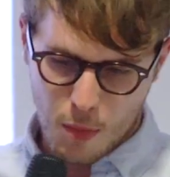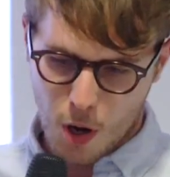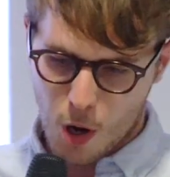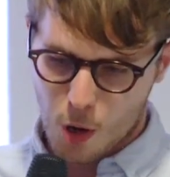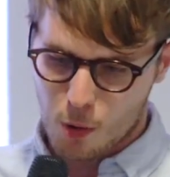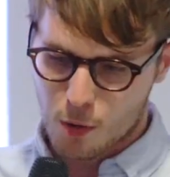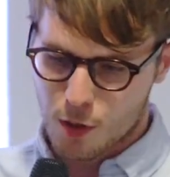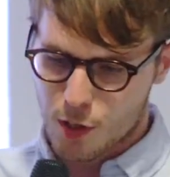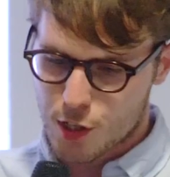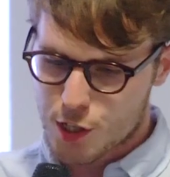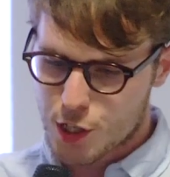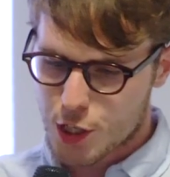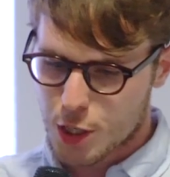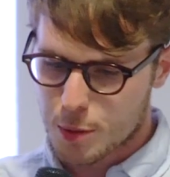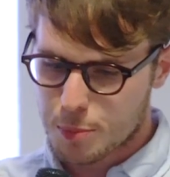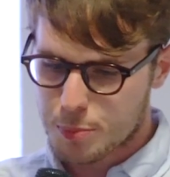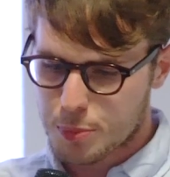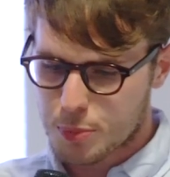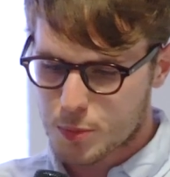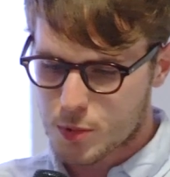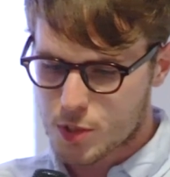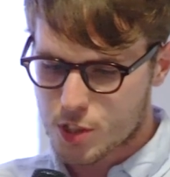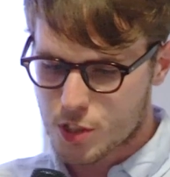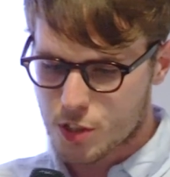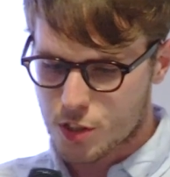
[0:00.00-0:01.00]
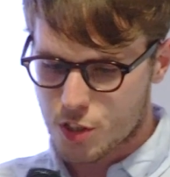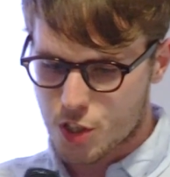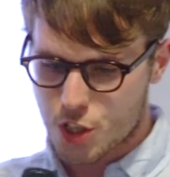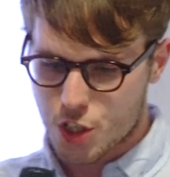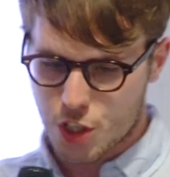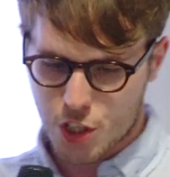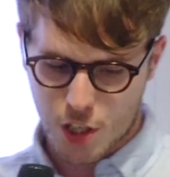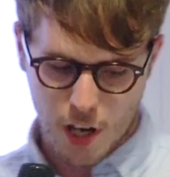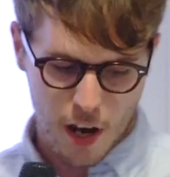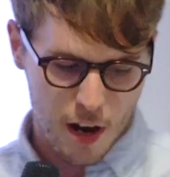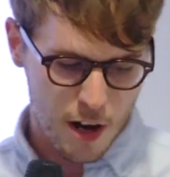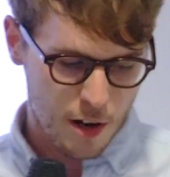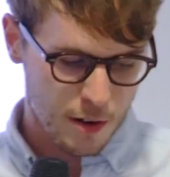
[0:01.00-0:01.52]
ownership to
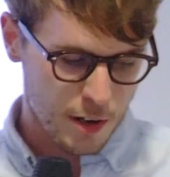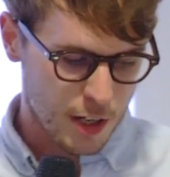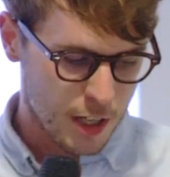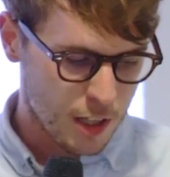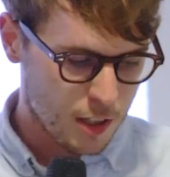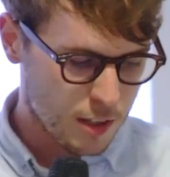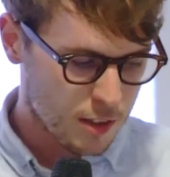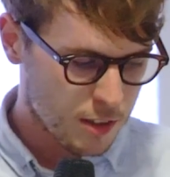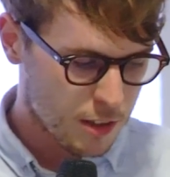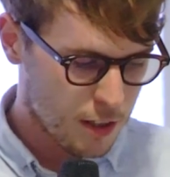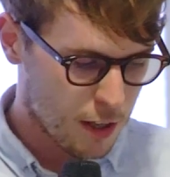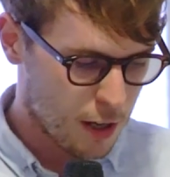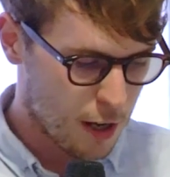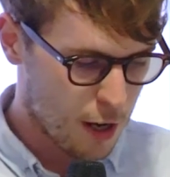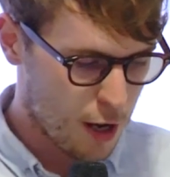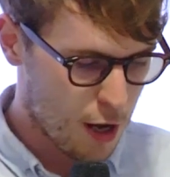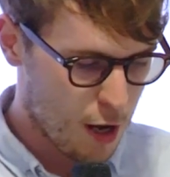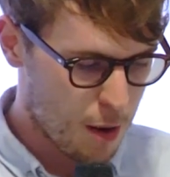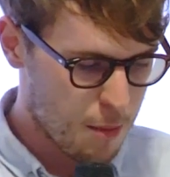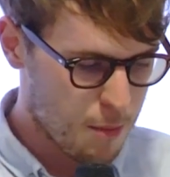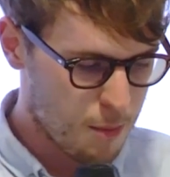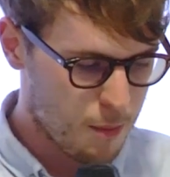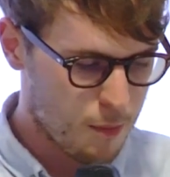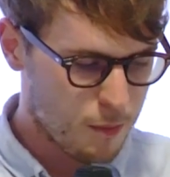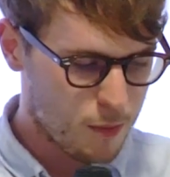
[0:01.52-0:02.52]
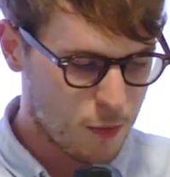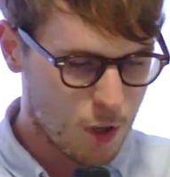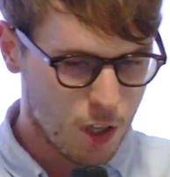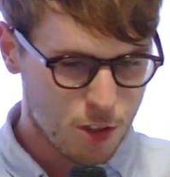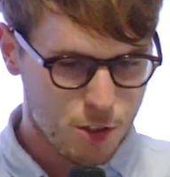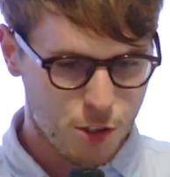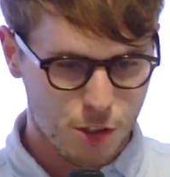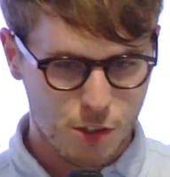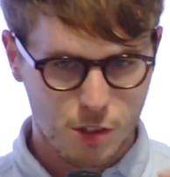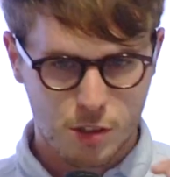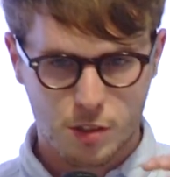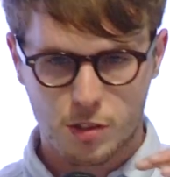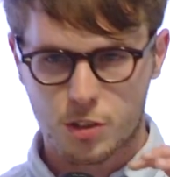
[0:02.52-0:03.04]
sharing, not
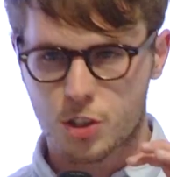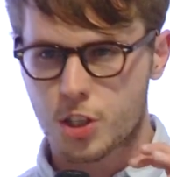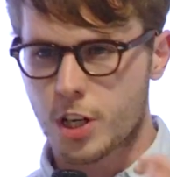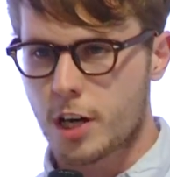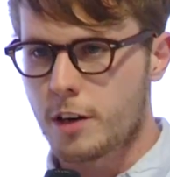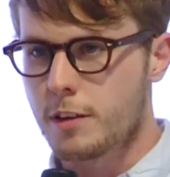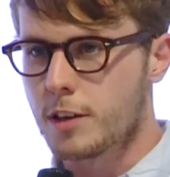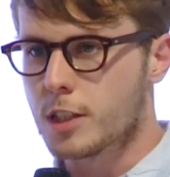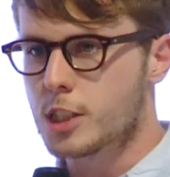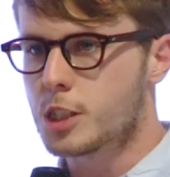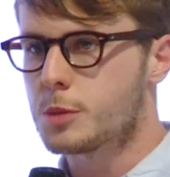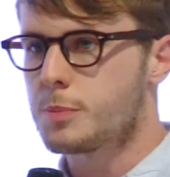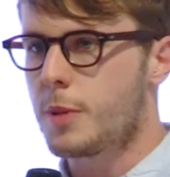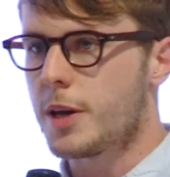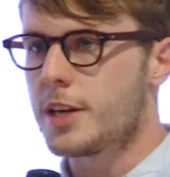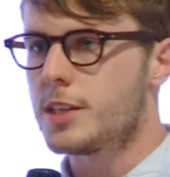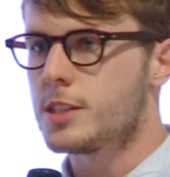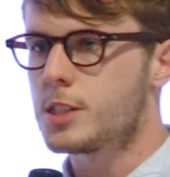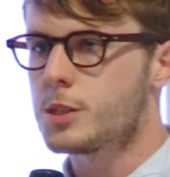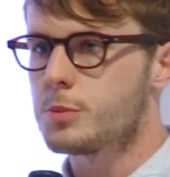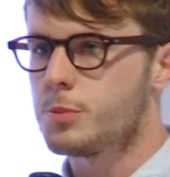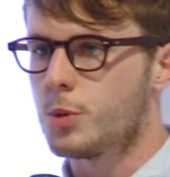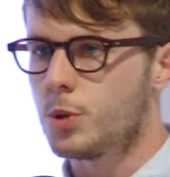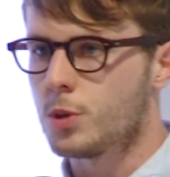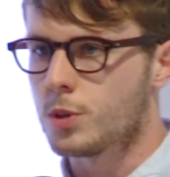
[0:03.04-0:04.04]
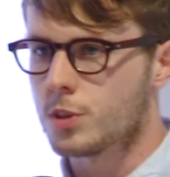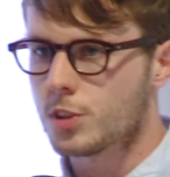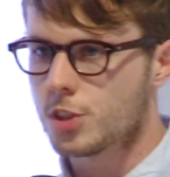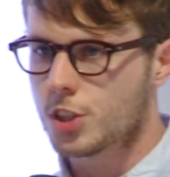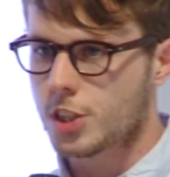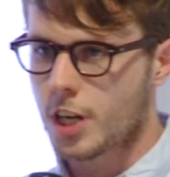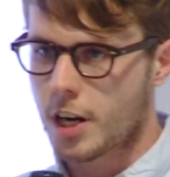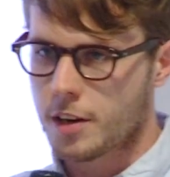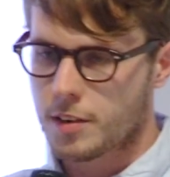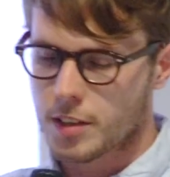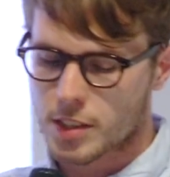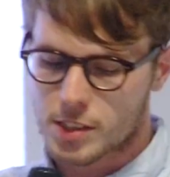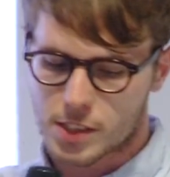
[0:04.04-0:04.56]
just sharing space, but
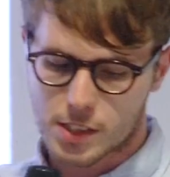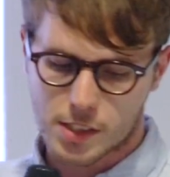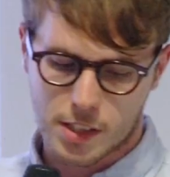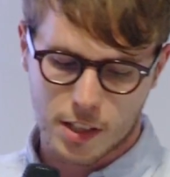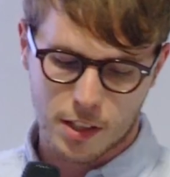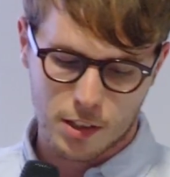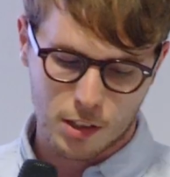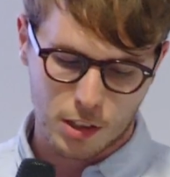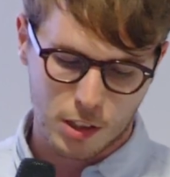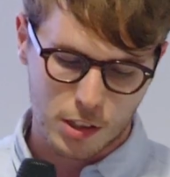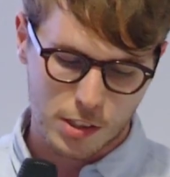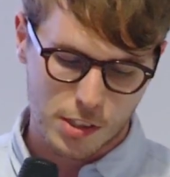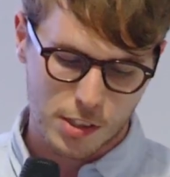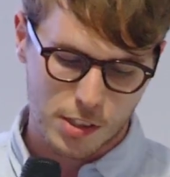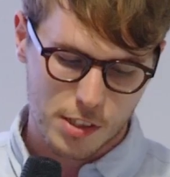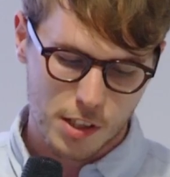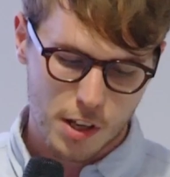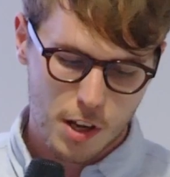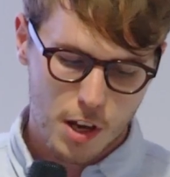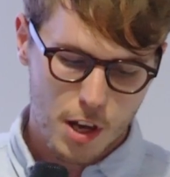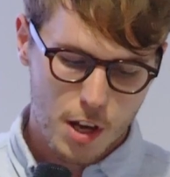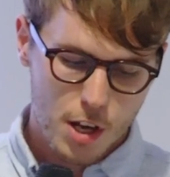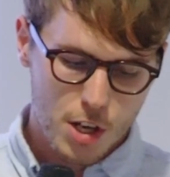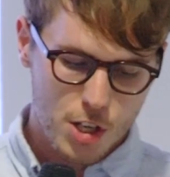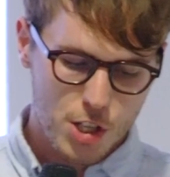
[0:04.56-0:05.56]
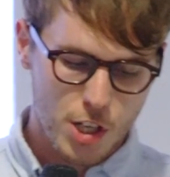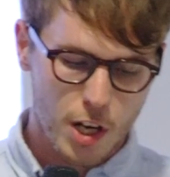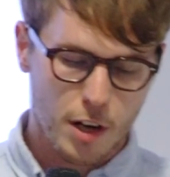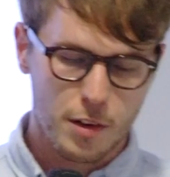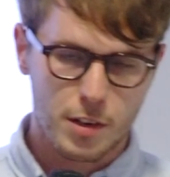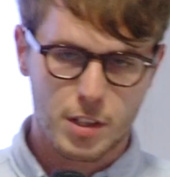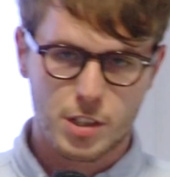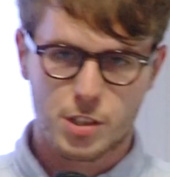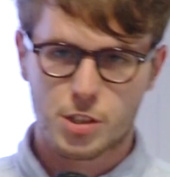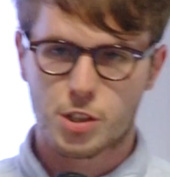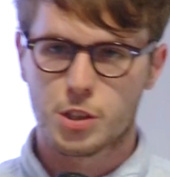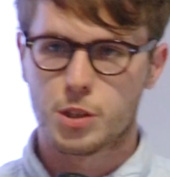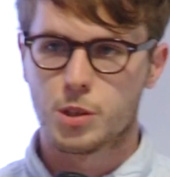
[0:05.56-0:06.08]
sharing skills,
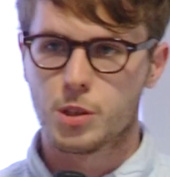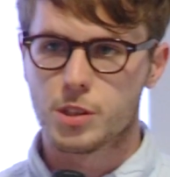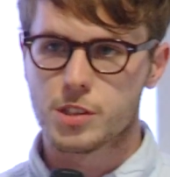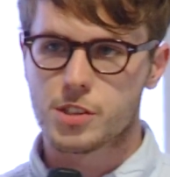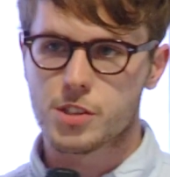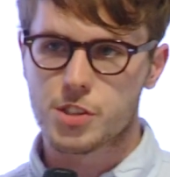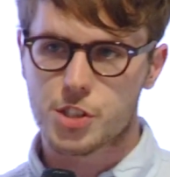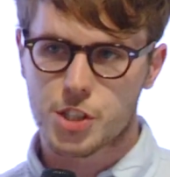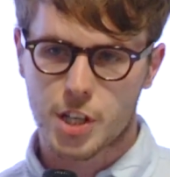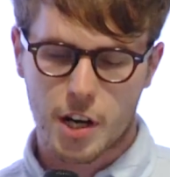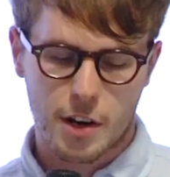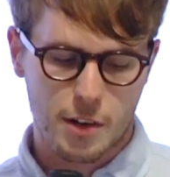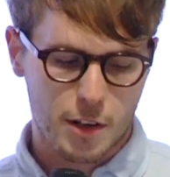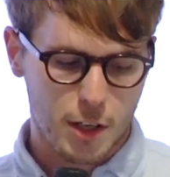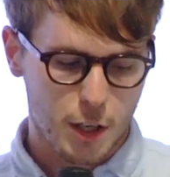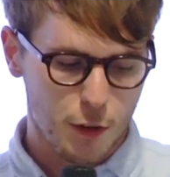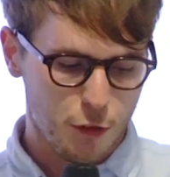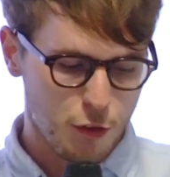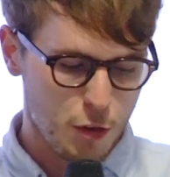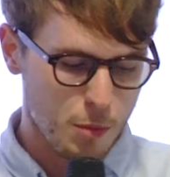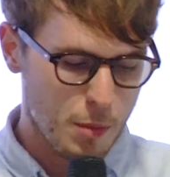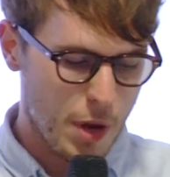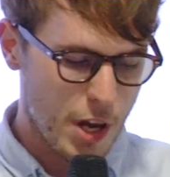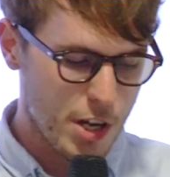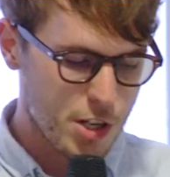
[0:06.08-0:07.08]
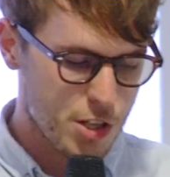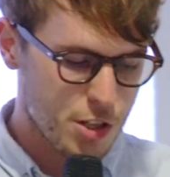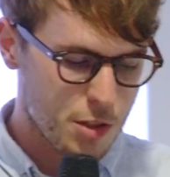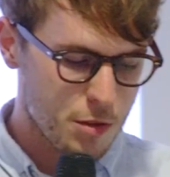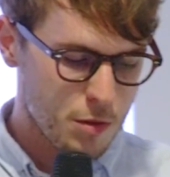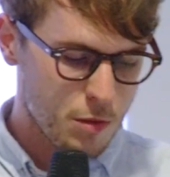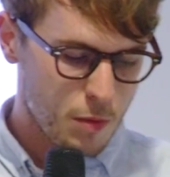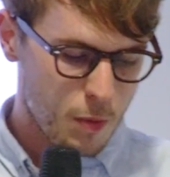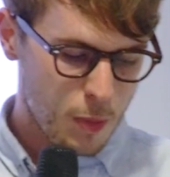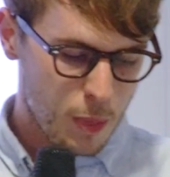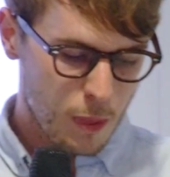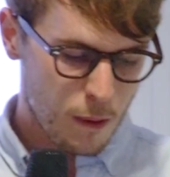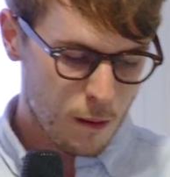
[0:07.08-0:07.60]
sharing tools, and sharing information.